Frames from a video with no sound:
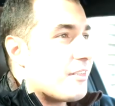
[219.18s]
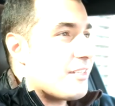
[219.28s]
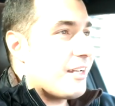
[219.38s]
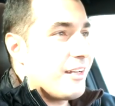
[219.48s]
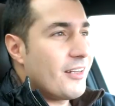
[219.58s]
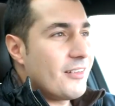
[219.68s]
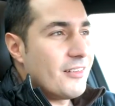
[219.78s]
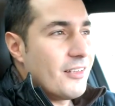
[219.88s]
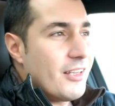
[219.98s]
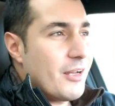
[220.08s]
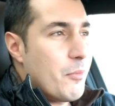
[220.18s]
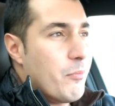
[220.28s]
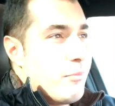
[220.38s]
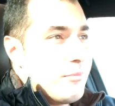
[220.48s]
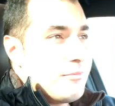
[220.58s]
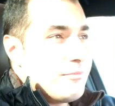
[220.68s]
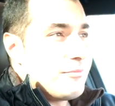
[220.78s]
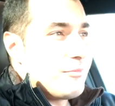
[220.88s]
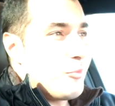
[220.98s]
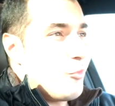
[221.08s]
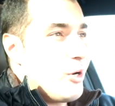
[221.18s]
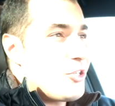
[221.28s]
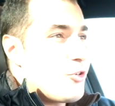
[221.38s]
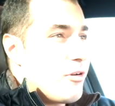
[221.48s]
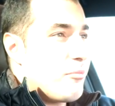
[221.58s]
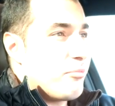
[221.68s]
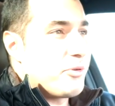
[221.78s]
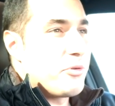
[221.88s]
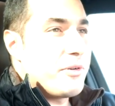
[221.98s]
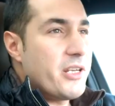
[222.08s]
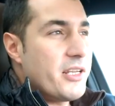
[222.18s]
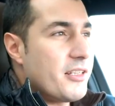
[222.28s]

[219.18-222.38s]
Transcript: It's like a, like a restaurant brewery,